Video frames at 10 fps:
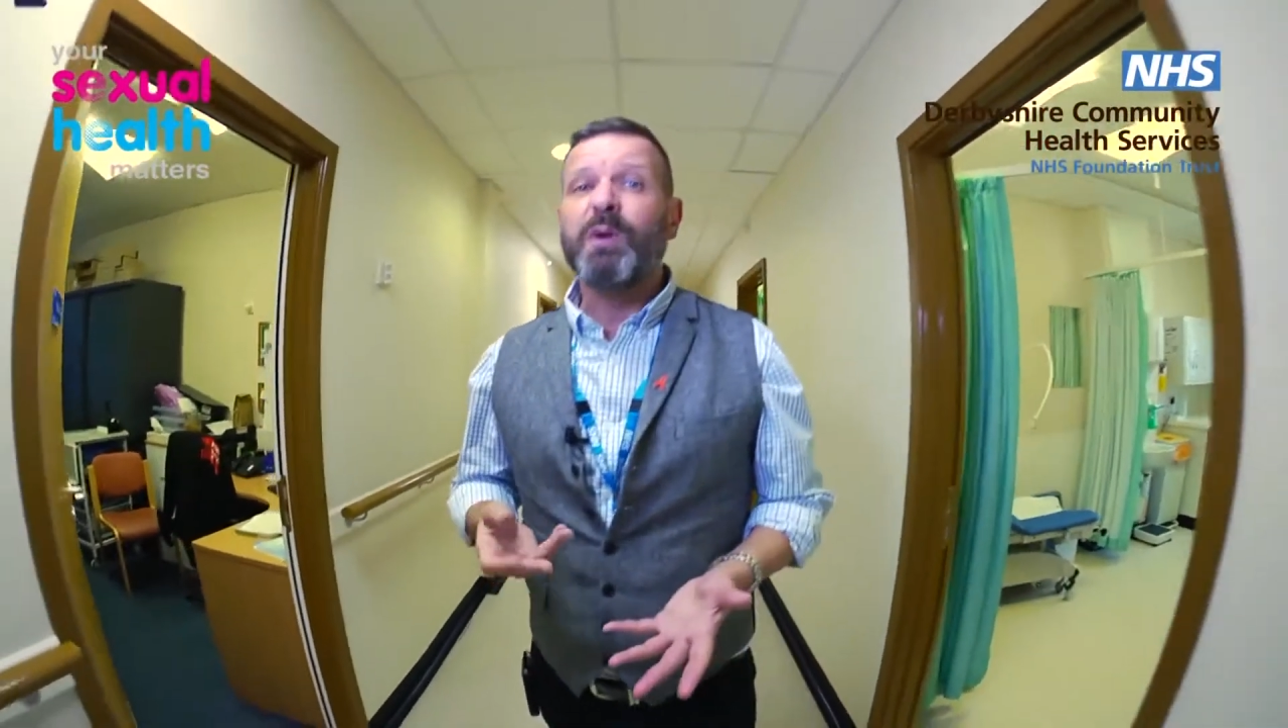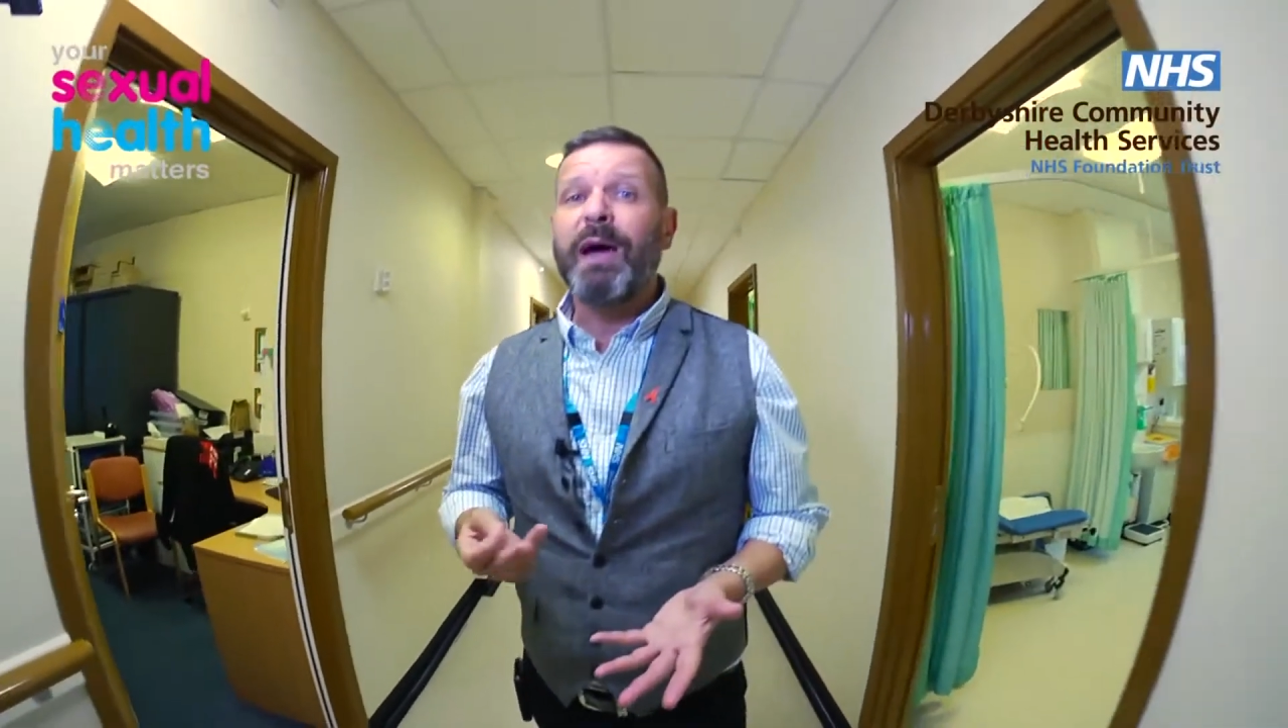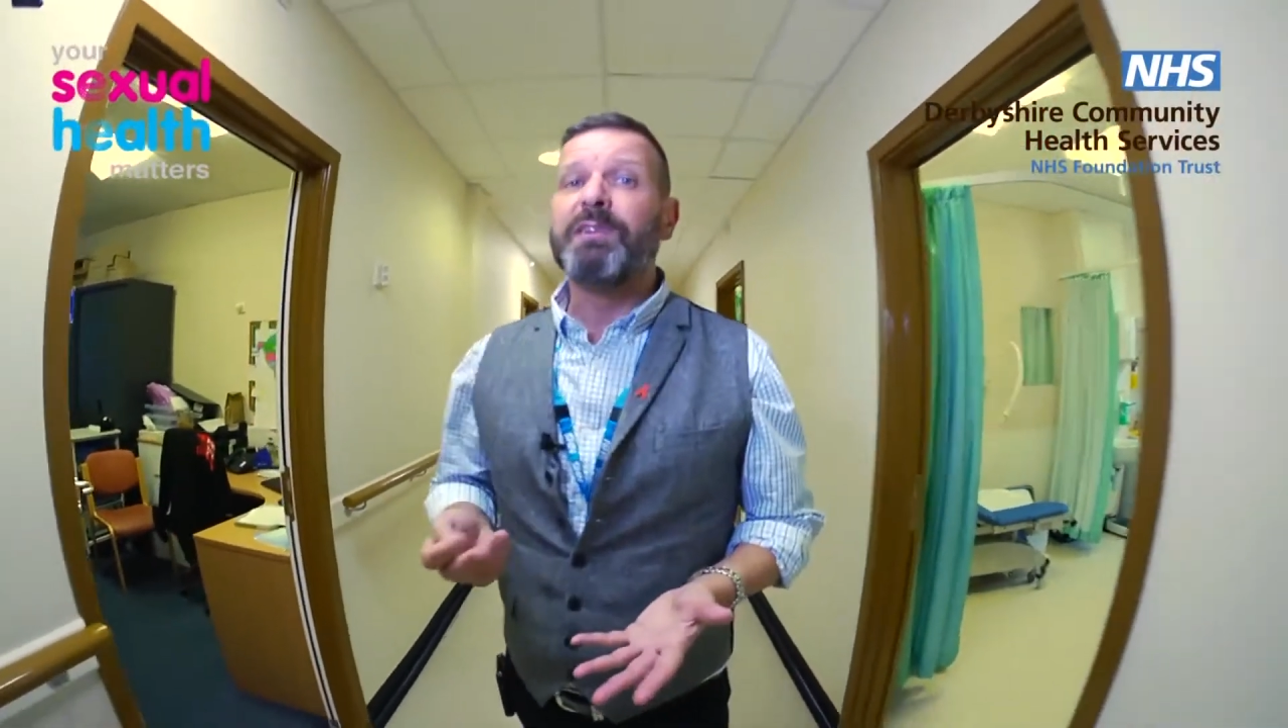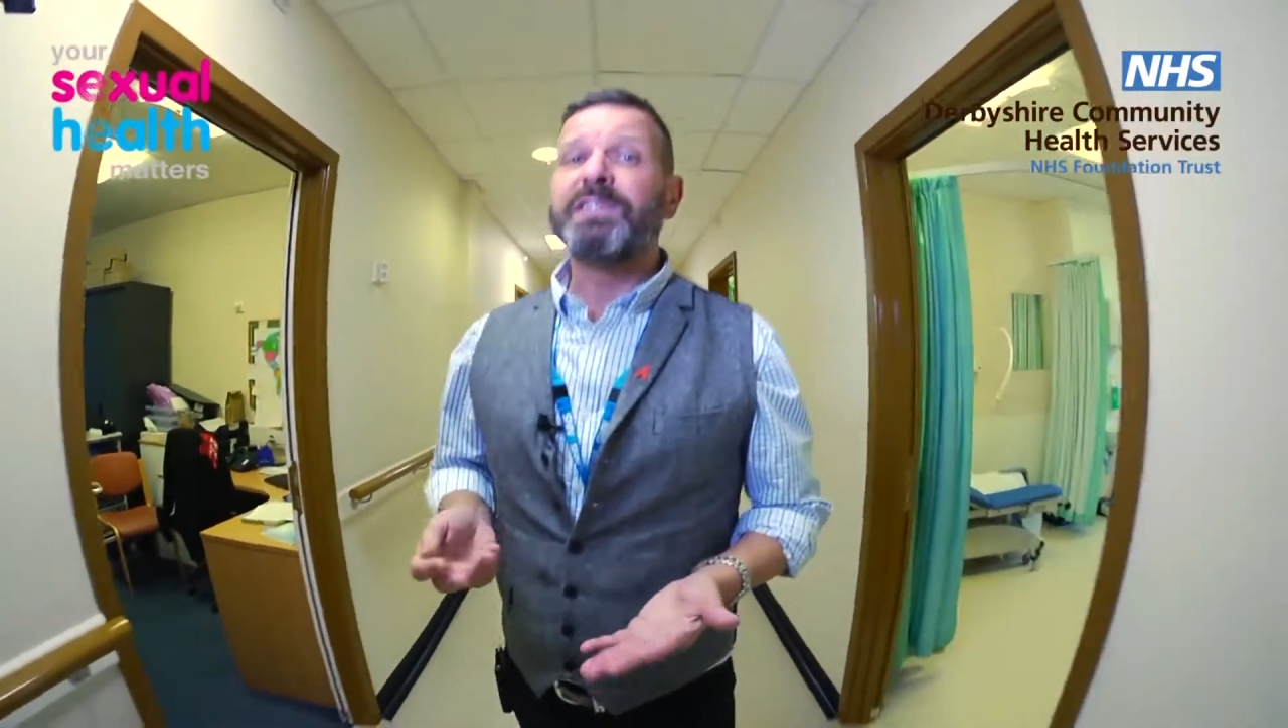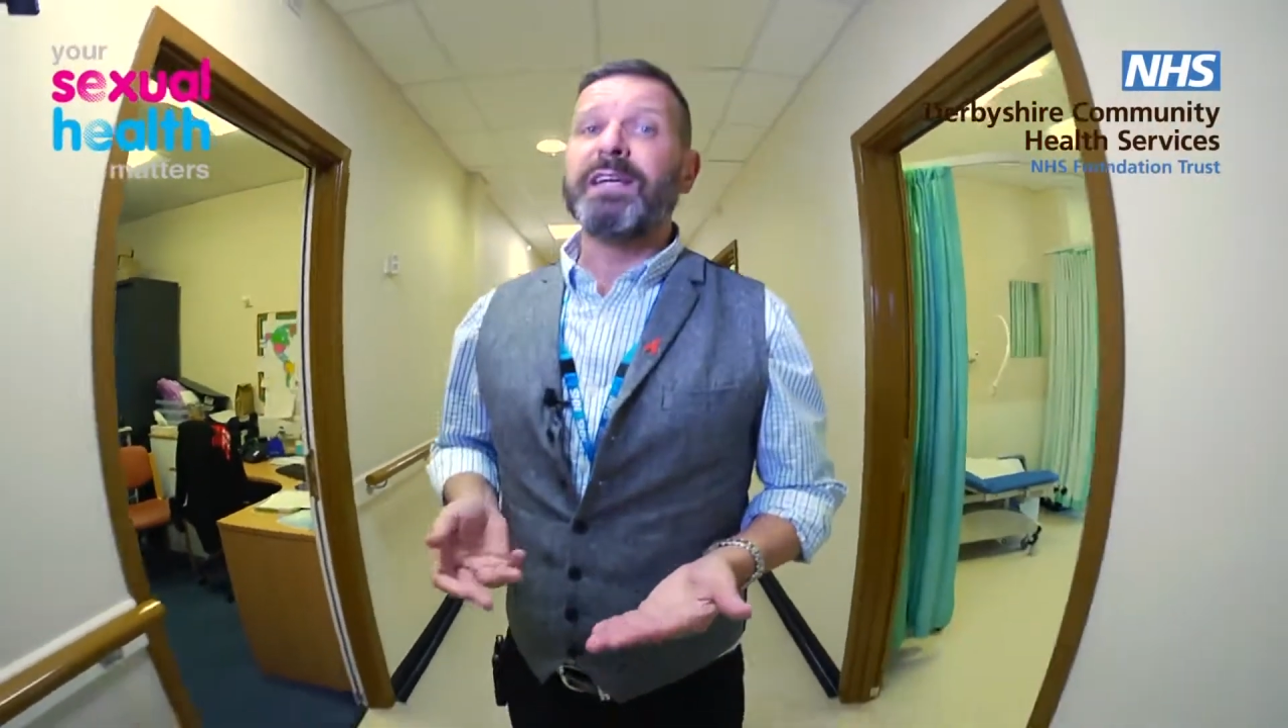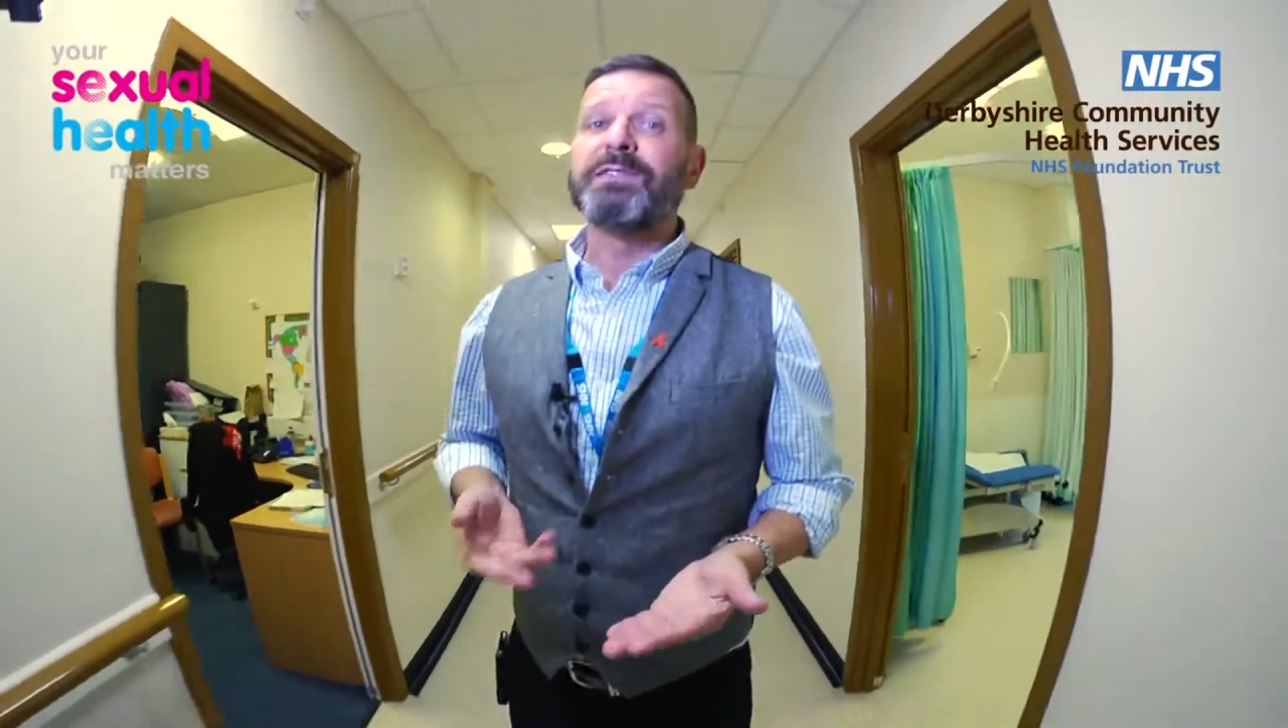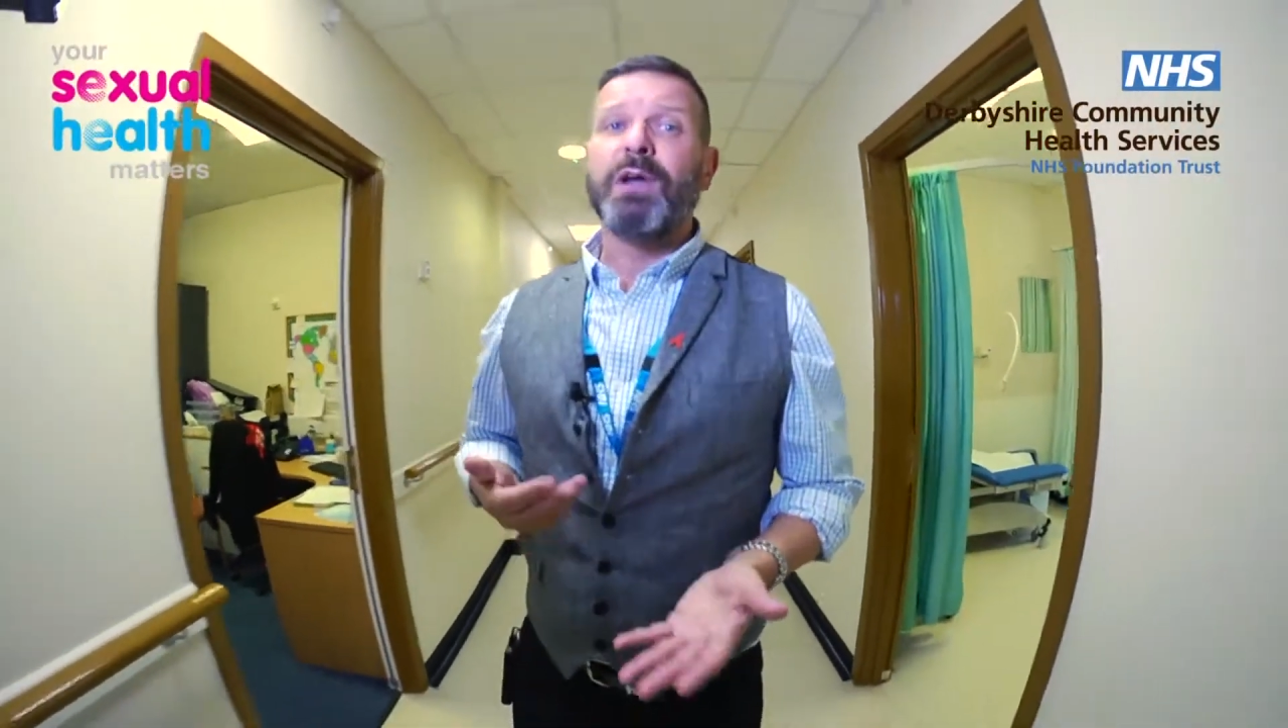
to have a test